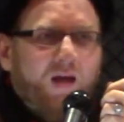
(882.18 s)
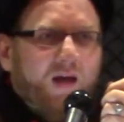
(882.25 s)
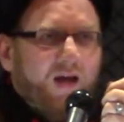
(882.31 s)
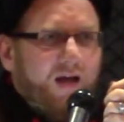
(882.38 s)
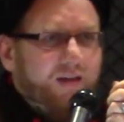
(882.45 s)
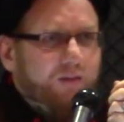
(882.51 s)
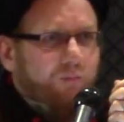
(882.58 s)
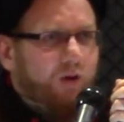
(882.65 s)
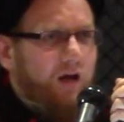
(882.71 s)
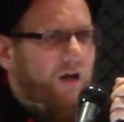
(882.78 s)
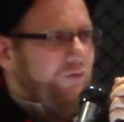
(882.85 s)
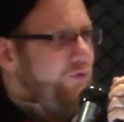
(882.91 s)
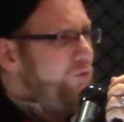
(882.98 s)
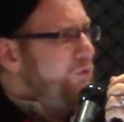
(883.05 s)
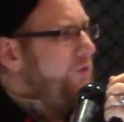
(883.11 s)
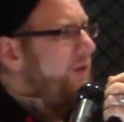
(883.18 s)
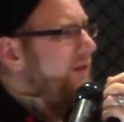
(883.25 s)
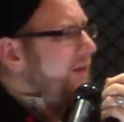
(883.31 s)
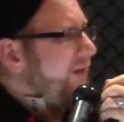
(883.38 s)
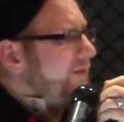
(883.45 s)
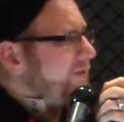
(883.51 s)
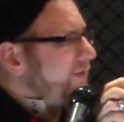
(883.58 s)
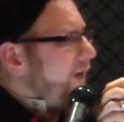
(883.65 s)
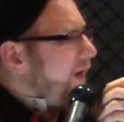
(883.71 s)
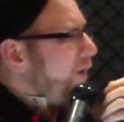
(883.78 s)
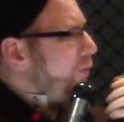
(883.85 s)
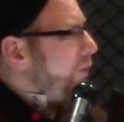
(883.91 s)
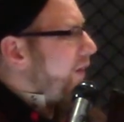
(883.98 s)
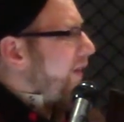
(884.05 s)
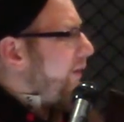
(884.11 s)
And the Muhajirun and the Ansar
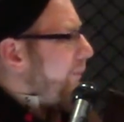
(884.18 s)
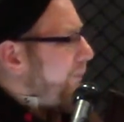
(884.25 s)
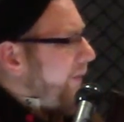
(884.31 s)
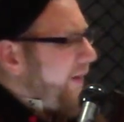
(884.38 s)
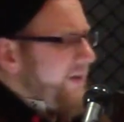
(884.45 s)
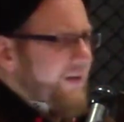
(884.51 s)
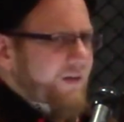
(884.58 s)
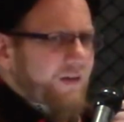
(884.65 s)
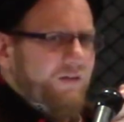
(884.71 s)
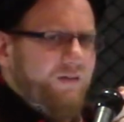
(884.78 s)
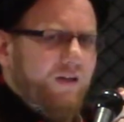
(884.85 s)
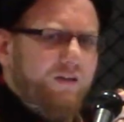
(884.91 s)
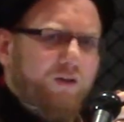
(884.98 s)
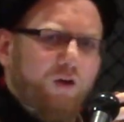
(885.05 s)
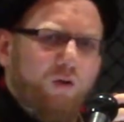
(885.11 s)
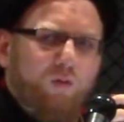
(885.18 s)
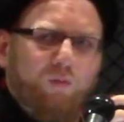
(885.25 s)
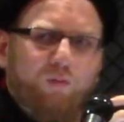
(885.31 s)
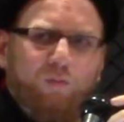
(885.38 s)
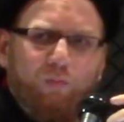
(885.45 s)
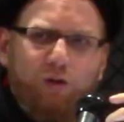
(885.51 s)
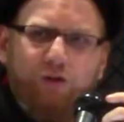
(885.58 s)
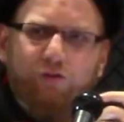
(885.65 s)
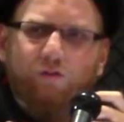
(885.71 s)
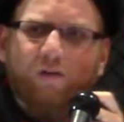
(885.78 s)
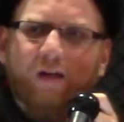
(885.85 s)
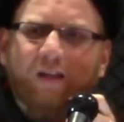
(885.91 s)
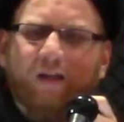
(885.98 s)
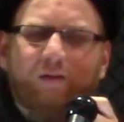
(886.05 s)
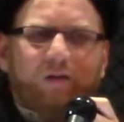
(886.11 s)
were competing. They said, no, we should
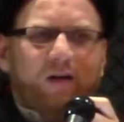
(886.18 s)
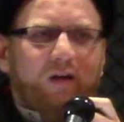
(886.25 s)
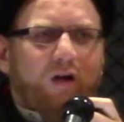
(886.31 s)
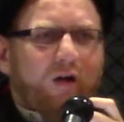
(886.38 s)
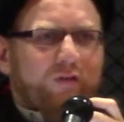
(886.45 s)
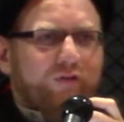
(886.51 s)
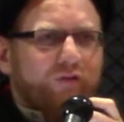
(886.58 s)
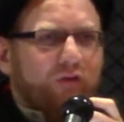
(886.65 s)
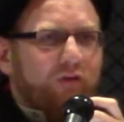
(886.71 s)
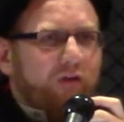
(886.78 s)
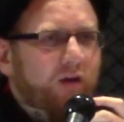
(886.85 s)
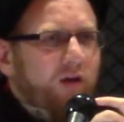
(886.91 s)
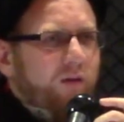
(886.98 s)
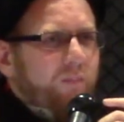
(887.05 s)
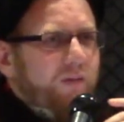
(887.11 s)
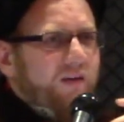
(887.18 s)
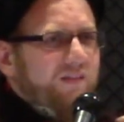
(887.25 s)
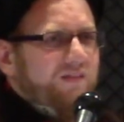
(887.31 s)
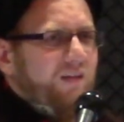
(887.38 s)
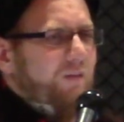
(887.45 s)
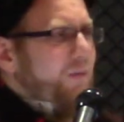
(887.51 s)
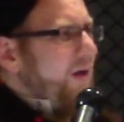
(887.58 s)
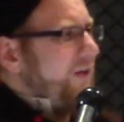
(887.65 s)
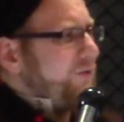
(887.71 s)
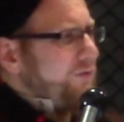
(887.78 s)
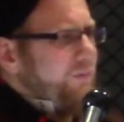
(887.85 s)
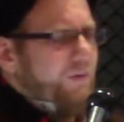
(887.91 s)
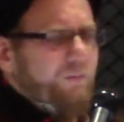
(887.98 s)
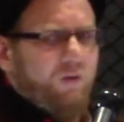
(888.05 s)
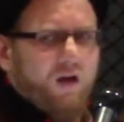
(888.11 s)
get the credit also because Salman is
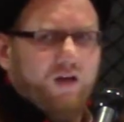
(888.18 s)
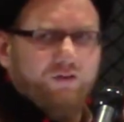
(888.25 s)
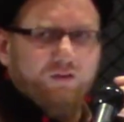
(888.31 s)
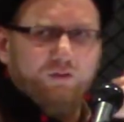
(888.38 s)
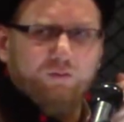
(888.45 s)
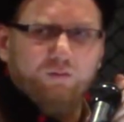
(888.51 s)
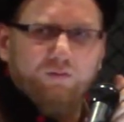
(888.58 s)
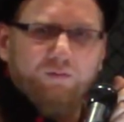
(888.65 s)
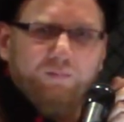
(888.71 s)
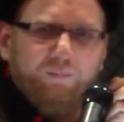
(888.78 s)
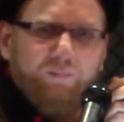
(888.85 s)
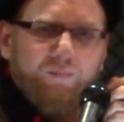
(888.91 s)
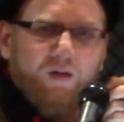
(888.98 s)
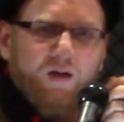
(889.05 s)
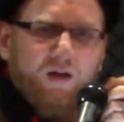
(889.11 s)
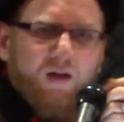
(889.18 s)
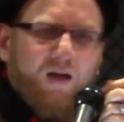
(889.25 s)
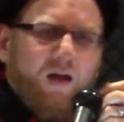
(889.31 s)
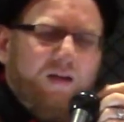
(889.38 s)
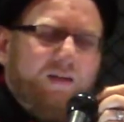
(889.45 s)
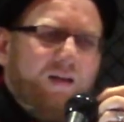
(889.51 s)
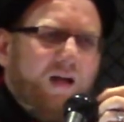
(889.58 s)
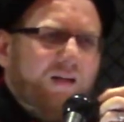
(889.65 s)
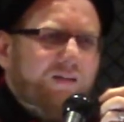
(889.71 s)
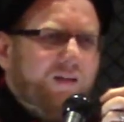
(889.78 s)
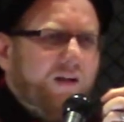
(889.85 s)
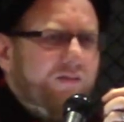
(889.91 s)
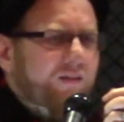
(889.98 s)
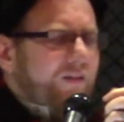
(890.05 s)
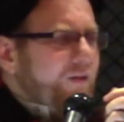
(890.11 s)
from the Muhajirun. And the
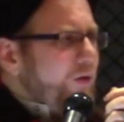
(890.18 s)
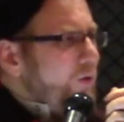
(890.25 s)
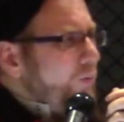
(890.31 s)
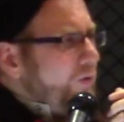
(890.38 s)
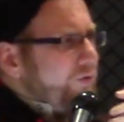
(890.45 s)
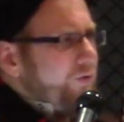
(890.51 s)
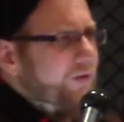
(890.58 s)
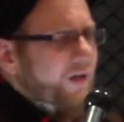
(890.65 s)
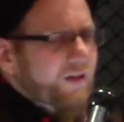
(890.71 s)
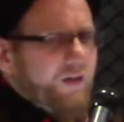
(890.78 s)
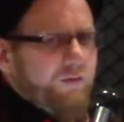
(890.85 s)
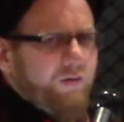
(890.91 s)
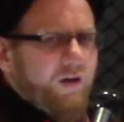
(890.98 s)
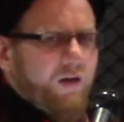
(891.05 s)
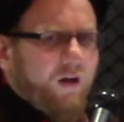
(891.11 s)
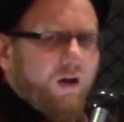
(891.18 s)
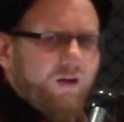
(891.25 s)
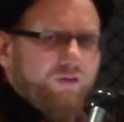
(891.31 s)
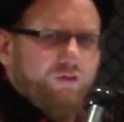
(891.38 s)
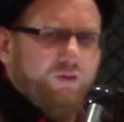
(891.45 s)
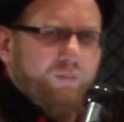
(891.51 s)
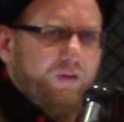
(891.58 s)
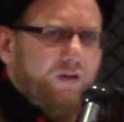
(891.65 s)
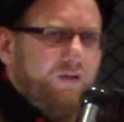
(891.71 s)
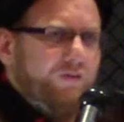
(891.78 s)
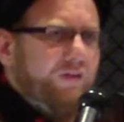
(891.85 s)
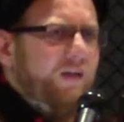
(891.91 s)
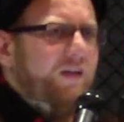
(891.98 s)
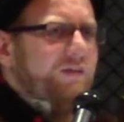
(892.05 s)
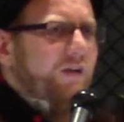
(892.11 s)
Ansar said, no, we should get the credit also because
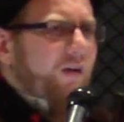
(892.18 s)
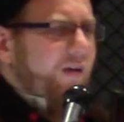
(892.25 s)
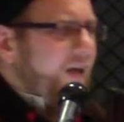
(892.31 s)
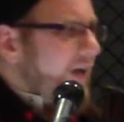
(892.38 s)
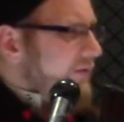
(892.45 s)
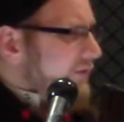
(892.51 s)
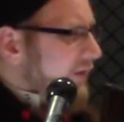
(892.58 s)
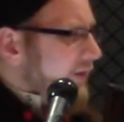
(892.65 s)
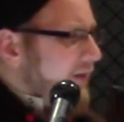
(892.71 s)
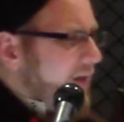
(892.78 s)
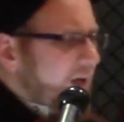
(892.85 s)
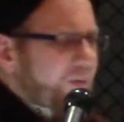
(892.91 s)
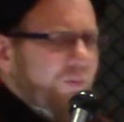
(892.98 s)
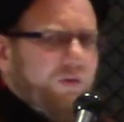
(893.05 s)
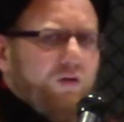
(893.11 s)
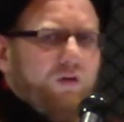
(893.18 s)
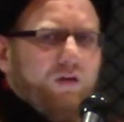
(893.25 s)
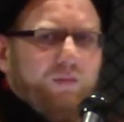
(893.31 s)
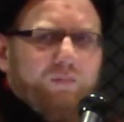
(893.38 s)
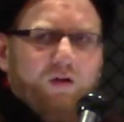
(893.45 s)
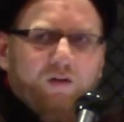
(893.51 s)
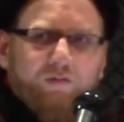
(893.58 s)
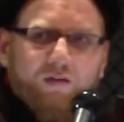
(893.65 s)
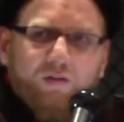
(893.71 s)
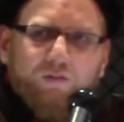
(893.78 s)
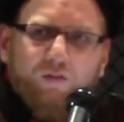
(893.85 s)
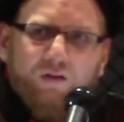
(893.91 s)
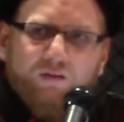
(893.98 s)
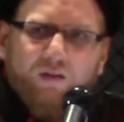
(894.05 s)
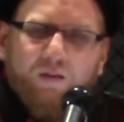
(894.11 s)
he's our guest and he came with the Holy Prophet,
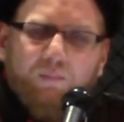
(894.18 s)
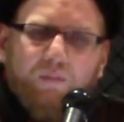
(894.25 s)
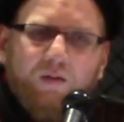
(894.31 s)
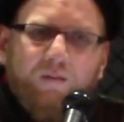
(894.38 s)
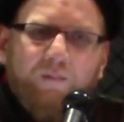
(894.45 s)
for example.